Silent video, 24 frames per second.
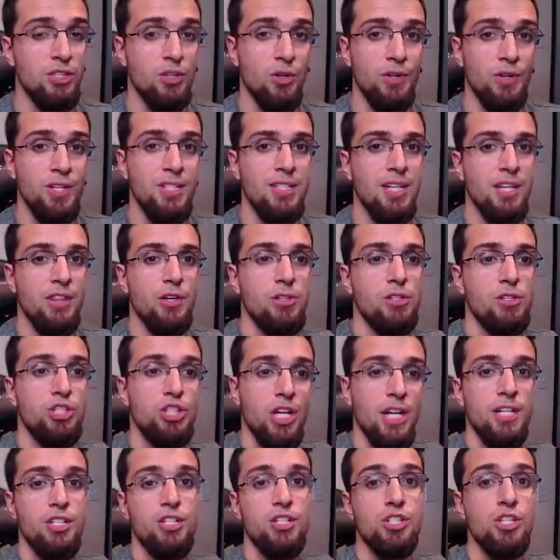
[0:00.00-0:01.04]
So they said there's
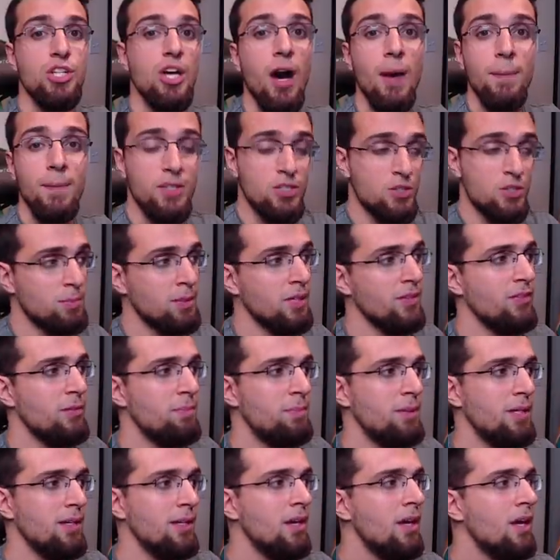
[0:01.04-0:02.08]
changes coming to
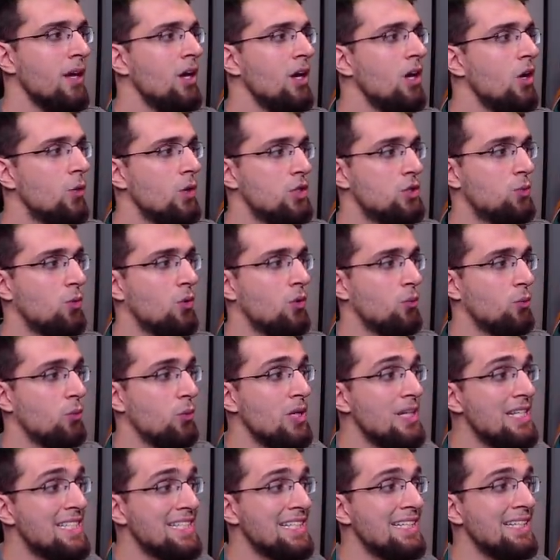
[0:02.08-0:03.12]
PvP, which were
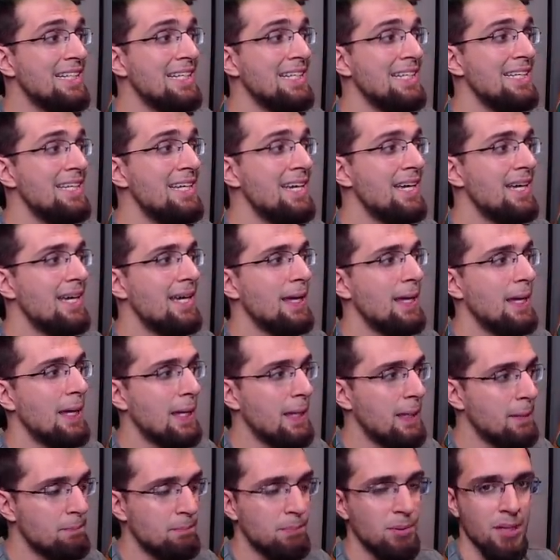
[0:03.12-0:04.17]
recently
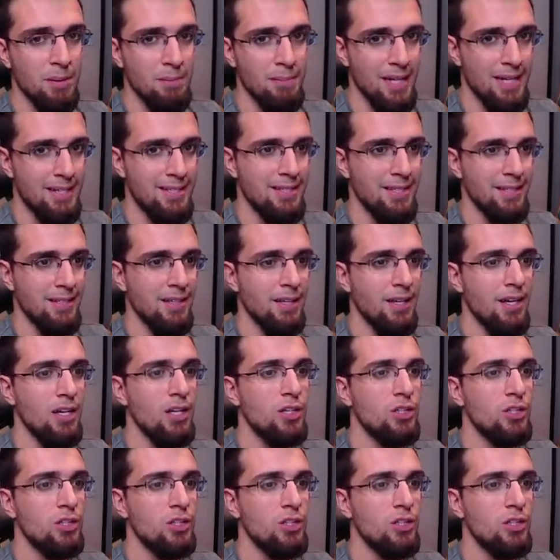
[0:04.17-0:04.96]
implemented.